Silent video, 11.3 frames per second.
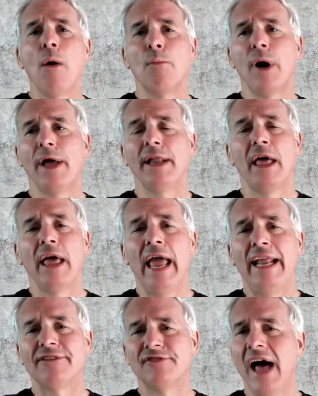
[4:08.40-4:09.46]
But
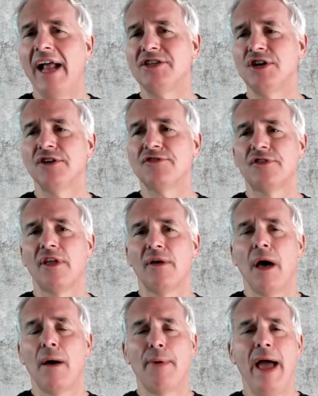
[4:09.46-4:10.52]
it's not just
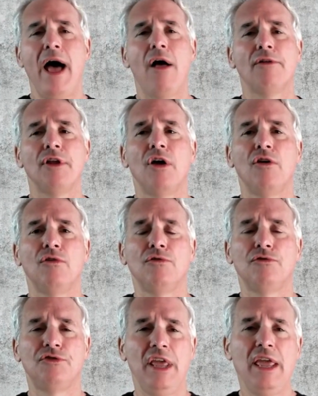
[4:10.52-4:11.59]
about
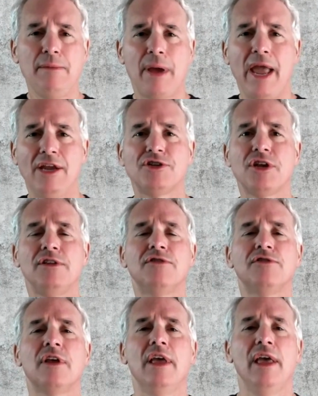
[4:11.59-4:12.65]
seeing
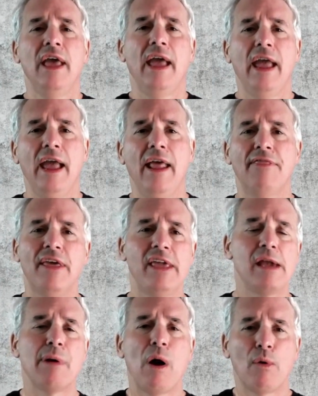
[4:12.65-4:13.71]
patients and
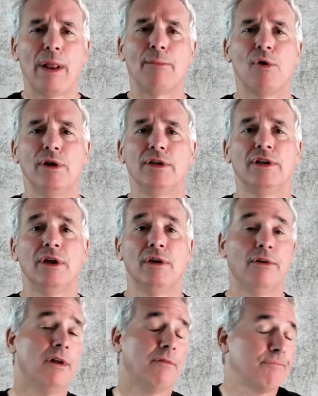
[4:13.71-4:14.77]
thinking about what I'm going to do.
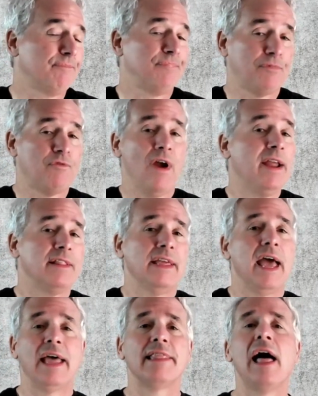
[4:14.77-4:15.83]
There are,
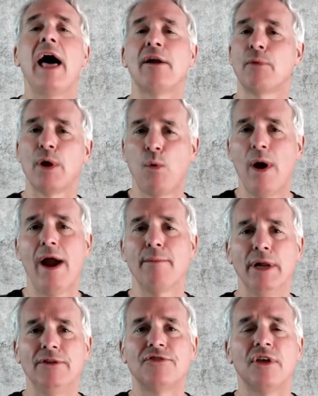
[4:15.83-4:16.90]
frankly, a lot of
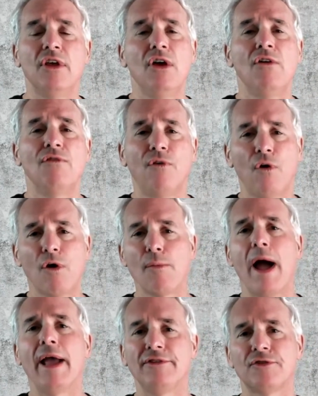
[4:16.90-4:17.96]
requirements for
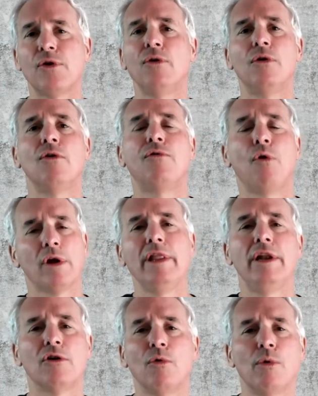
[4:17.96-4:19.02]
my school for
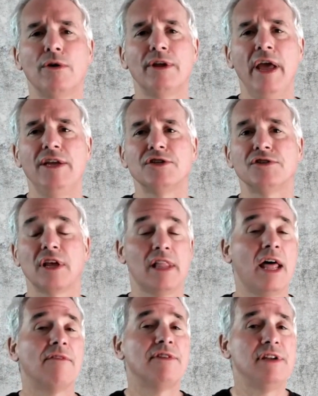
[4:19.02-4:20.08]
clinical rotations, a
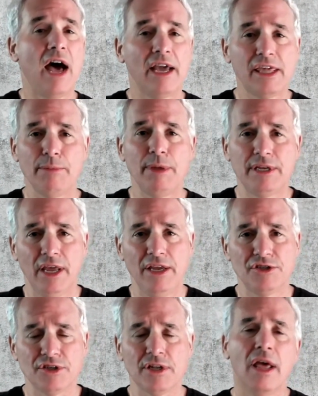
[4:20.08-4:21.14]
lot of
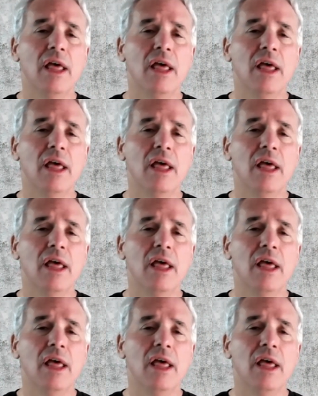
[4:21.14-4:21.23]
documentation,